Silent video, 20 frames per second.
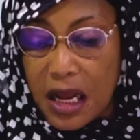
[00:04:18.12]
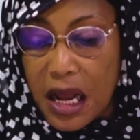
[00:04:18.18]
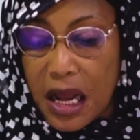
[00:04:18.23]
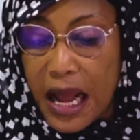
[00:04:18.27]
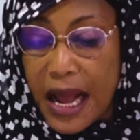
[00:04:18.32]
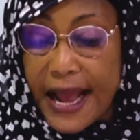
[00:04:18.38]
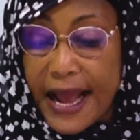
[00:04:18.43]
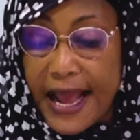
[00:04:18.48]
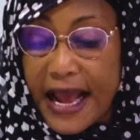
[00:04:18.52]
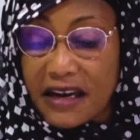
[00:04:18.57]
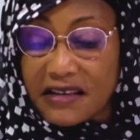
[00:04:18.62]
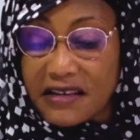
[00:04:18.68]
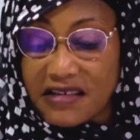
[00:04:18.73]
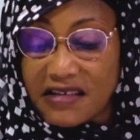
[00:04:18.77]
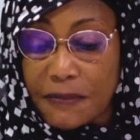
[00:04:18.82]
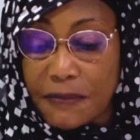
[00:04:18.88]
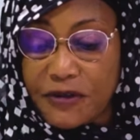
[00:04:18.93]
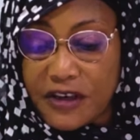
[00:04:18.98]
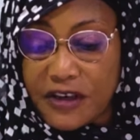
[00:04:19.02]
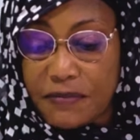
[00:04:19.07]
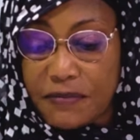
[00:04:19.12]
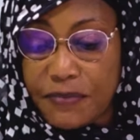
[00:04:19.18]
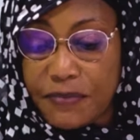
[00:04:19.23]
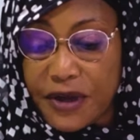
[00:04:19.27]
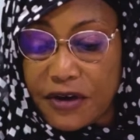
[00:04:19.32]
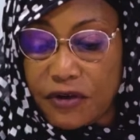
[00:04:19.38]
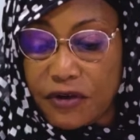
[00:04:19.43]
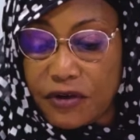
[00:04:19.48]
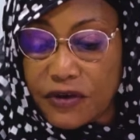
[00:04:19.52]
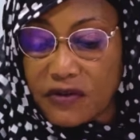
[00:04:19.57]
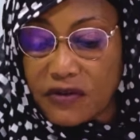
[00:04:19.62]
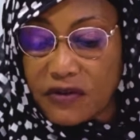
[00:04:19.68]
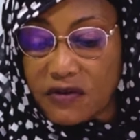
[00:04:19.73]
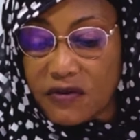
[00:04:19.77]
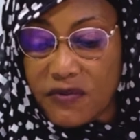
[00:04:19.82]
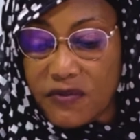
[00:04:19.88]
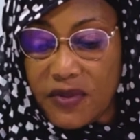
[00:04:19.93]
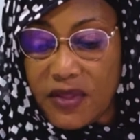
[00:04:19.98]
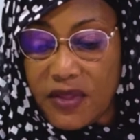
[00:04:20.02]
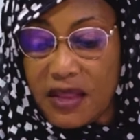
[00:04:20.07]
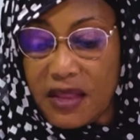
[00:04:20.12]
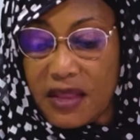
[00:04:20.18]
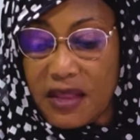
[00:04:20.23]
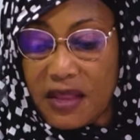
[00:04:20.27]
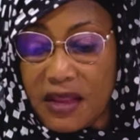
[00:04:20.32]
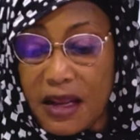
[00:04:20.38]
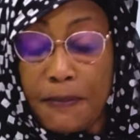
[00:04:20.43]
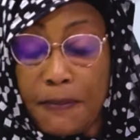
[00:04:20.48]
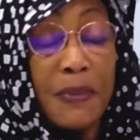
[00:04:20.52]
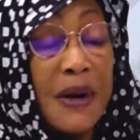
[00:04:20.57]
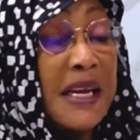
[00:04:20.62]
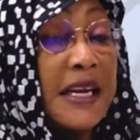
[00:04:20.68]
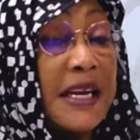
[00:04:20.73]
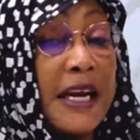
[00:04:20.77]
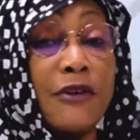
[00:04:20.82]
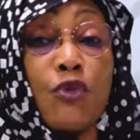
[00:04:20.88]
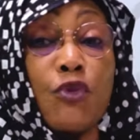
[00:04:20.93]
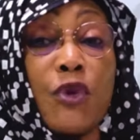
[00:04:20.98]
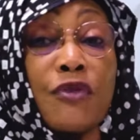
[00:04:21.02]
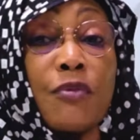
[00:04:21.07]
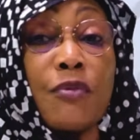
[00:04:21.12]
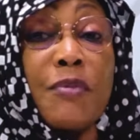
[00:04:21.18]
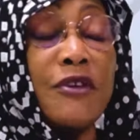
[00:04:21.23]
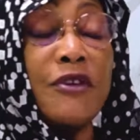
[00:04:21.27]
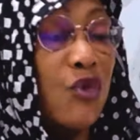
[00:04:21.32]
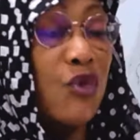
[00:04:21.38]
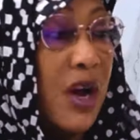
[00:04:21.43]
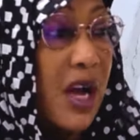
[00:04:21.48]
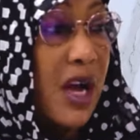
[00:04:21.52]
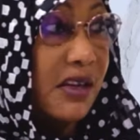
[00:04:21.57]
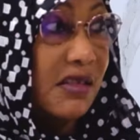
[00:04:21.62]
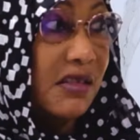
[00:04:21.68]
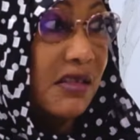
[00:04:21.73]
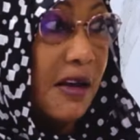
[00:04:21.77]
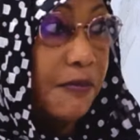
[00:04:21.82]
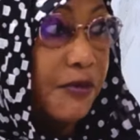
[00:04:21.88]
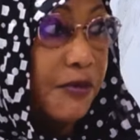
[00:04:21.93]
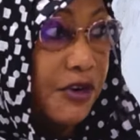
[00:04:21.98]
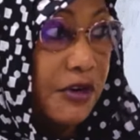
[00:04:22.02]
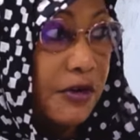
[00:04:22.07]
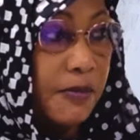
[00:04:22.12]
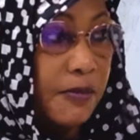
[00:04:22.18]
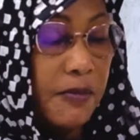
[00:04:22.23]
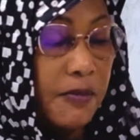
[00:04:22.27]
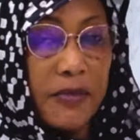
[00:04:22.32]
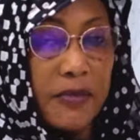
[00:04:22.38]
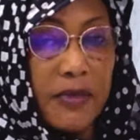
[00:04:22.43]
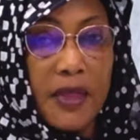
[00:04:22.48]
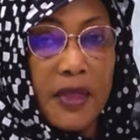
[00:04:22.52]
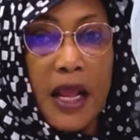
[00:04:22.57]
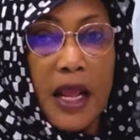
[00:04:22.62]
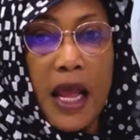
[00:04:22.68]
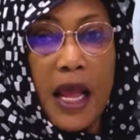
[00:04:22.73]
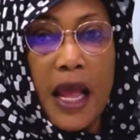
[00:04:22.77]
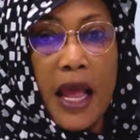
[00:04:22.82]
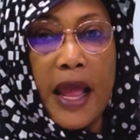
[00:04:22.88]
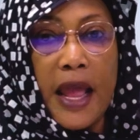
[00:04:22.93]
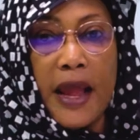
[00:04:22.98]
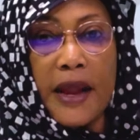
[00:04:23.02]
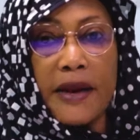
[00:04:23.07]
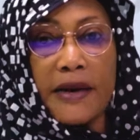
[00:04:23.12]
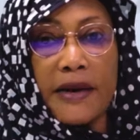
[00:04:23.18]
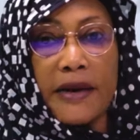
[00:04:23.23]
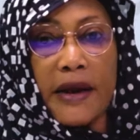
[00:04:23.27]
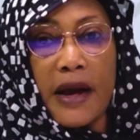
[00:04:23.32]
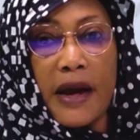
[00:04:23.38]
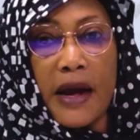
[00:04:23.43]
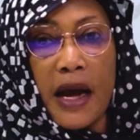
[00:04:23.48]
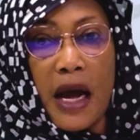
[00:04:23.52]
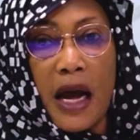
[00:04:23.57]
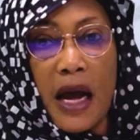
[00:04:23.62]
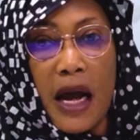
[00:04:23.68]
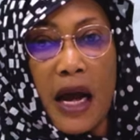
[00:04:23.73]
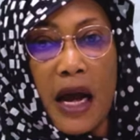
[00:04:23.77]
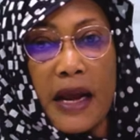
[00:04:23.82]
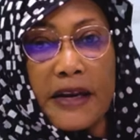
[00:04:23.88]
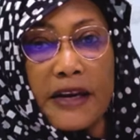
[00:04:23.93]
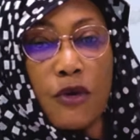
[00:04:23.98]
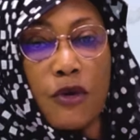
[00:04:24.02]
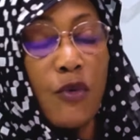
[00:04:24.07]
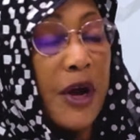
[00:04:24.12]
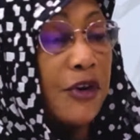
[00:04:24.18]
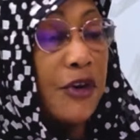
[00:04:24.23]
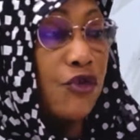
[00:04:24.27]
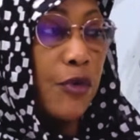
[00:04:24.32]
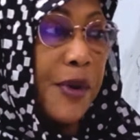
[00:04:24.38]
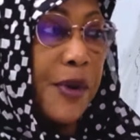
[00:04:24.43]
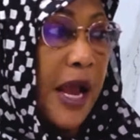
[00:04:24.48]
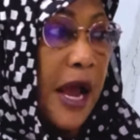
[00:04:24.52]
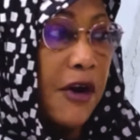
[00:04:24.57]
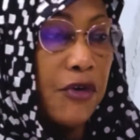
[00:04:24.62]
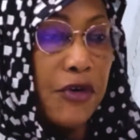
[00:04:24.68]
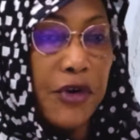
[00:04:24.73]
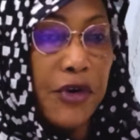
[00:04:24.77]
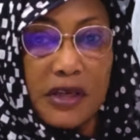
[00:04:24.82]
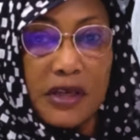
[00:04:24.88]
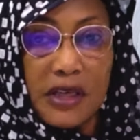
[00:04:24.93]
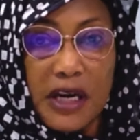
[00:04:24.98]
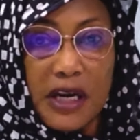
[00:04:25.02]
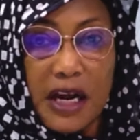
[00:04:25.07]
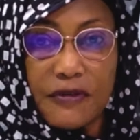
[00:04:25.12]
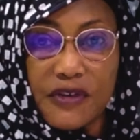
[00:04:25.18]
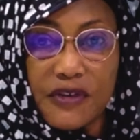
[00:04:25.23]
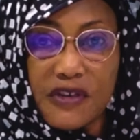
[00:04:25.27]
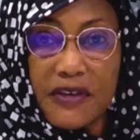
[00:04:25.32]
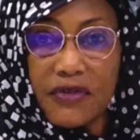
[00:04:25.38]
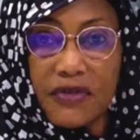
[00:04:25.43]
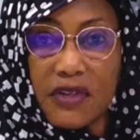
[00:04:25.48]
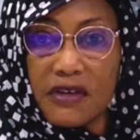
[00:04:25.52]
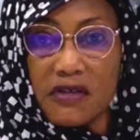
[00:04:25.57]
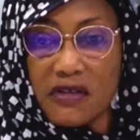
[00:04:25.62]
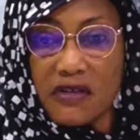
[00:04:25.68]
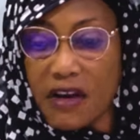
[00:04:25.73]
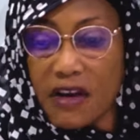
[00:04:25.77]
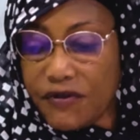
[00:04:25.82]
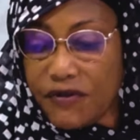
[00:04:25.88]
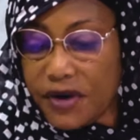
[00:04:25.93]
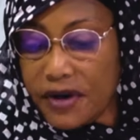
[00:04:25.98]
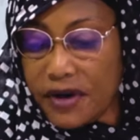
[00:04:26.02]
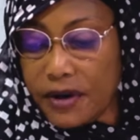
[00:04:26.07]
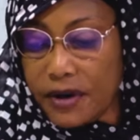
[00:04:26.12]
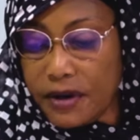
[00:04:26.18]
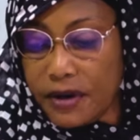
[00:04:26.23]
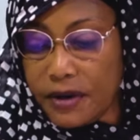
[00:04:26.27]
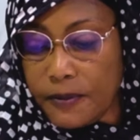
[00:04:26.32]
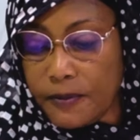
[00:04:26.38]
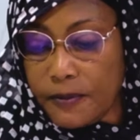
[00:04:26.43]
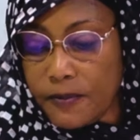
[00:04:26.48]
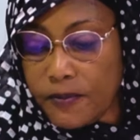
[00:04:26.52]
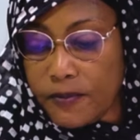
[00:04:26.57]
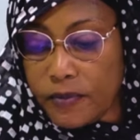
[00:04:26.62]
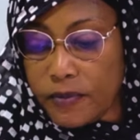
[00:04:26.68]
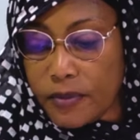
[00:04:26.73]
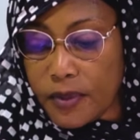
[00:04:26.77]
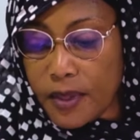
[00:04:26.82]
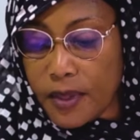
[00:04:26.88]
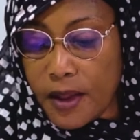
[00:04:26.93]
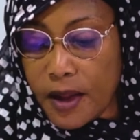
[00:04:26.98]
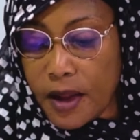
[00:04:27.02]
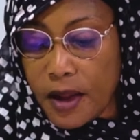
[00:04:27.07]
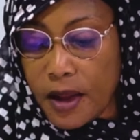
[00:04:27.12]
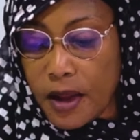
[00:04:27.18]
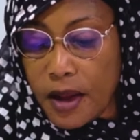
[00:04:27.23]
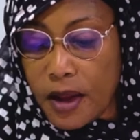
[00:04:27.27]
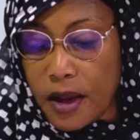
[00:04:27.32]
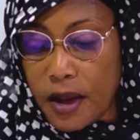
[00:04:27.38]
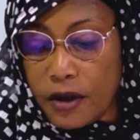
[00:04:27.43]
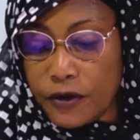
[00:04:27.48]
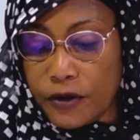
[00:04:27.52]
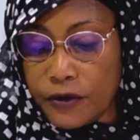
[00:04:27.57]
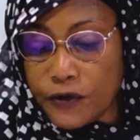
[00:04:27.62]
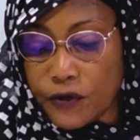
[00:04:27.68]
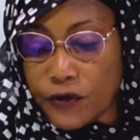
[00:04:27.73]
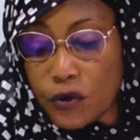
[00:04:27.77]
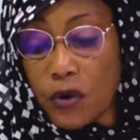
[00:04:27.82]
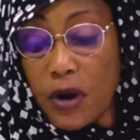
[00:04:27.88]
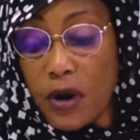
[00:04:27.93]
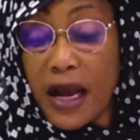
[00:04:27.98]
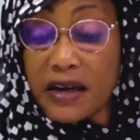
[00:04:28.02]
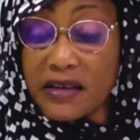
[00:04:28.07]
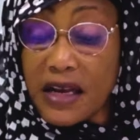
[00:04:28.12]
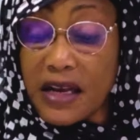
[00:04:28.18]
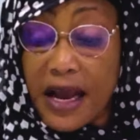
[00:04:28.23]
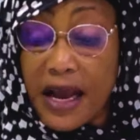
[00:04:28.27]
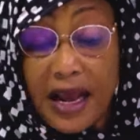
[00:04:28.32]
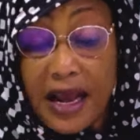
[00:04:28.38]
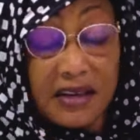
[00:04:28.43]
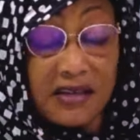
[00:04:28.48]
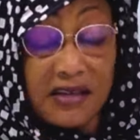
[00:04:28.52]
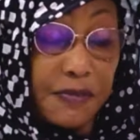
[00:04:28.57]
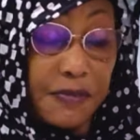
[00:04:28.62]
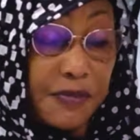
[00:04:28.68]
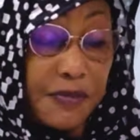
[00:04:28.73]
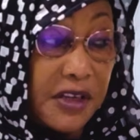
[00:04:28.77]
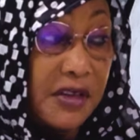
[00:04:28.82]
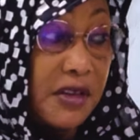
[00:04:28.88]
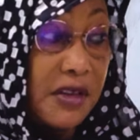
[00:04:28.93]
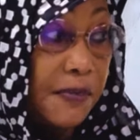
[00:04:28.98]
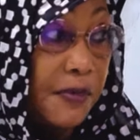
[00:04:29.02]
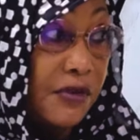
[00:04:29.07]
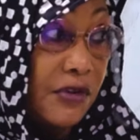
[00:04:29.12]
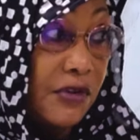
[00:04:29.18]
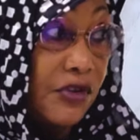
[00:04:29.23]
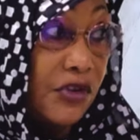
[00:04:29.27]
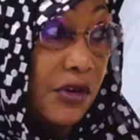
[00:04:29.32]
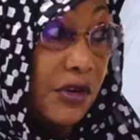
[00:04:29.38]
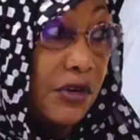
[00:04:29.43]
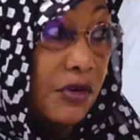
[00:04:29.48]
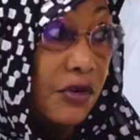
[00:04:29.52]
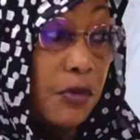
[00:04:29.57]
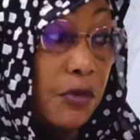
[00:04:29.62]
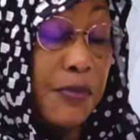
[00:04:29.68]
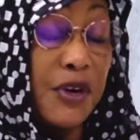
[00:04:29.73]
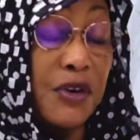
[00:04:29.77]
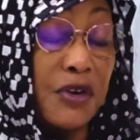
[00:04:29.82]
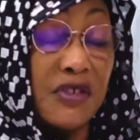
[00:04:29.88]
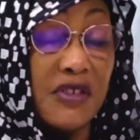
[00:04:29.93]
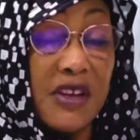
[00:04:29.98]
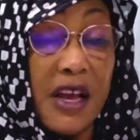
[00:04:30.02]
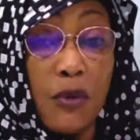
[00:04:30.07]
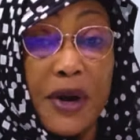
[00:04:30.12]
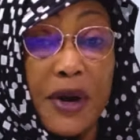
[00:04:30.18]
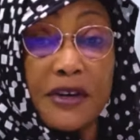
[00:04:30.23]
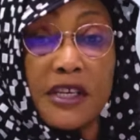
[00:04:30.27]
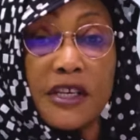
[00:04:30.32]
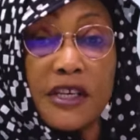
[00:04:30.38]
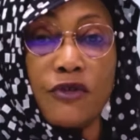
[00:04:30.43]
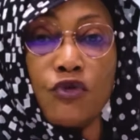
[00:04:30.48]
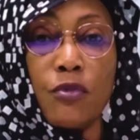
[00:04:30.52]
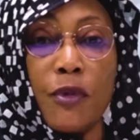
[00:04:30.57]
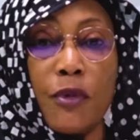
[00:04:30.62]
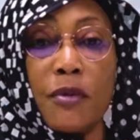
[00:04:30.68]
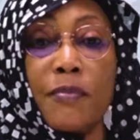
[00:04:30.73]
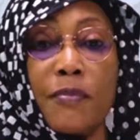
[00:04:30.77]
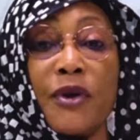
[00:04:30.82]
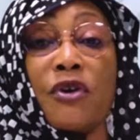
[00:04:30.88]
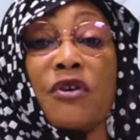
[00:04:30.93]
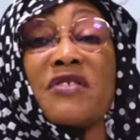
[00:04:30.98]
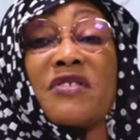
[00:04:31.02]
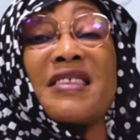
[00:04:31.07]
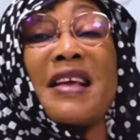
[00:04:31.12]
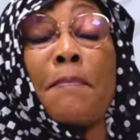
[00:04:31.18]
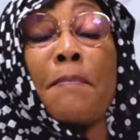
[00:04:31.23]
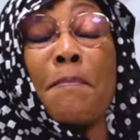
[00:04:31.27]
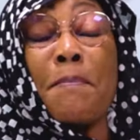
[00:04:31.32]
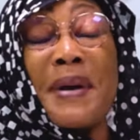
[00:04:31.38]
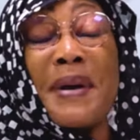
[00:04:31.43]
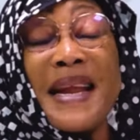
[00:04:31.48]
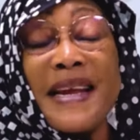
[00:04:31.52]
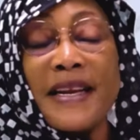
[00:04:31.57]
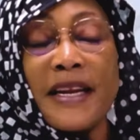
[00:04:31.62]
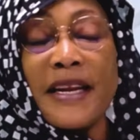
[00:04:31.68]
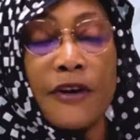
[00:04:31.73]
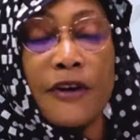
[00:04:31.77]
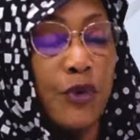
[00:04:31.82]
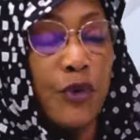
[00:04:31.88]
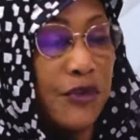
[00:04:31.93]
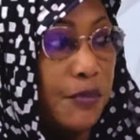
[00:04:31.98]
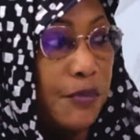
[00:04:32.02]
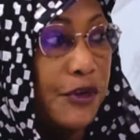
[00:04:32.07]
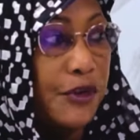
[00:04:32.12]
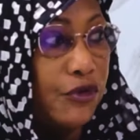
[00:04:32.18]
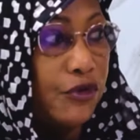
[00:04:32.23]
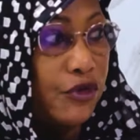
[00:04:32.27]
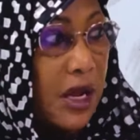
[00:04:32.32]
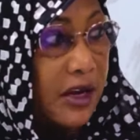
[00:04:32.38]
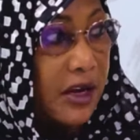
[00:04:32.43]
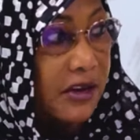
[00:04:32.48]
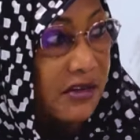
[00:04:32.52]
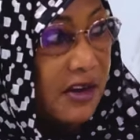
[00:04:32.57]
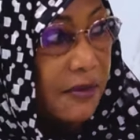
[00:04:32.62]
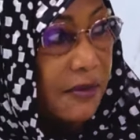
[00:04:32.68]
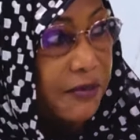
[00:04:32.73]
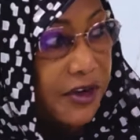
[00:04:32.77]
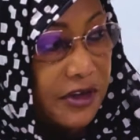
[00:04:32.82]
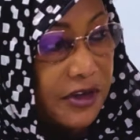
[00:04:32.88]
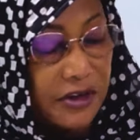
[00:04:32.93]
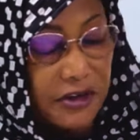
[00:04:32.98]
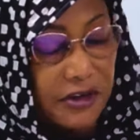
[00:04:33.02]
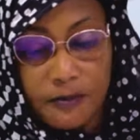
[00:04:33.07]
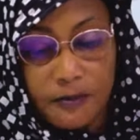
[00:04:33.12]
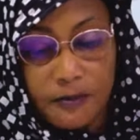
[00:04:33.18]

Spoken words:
I accepted because they pleaded with me to accept. And I didn't want to be arrogant. I've said this severally. So I accepted the position, not because I wanted to, but because they pleaded with me to accept it.